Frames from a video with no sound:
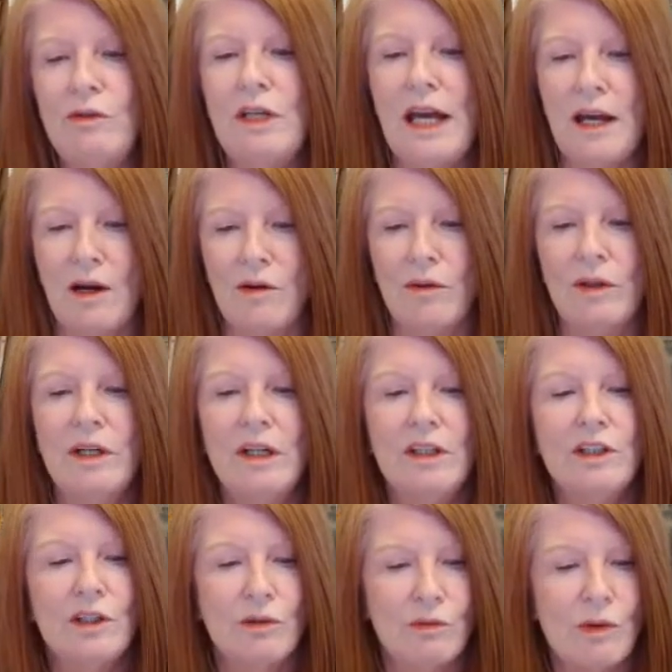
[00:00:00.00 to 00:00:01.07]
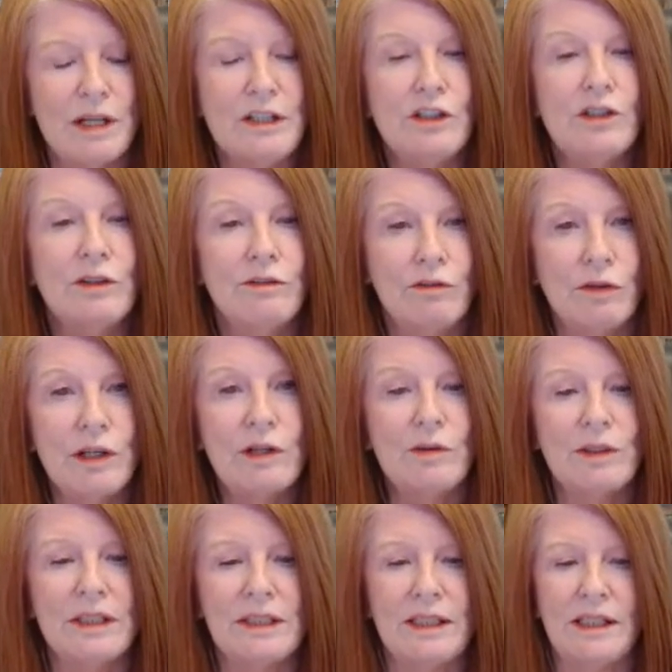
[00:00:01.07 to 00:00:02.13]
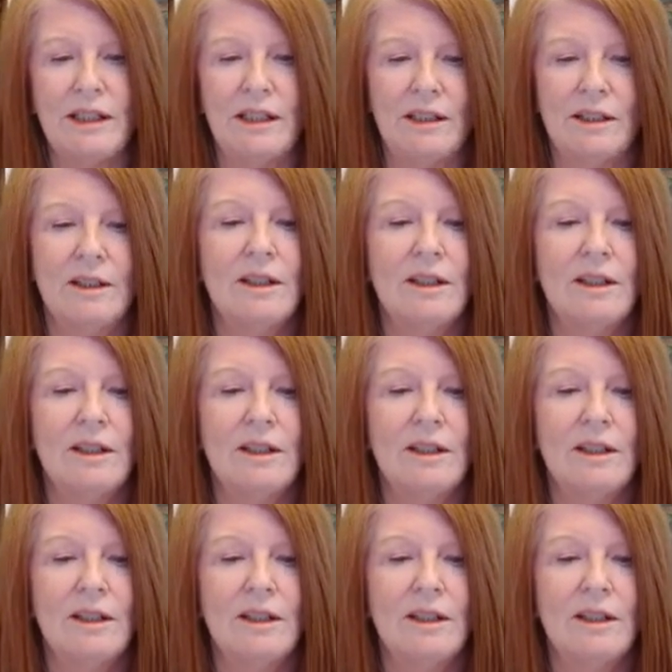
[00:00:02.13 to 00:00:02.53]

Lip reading: now to raise your frequency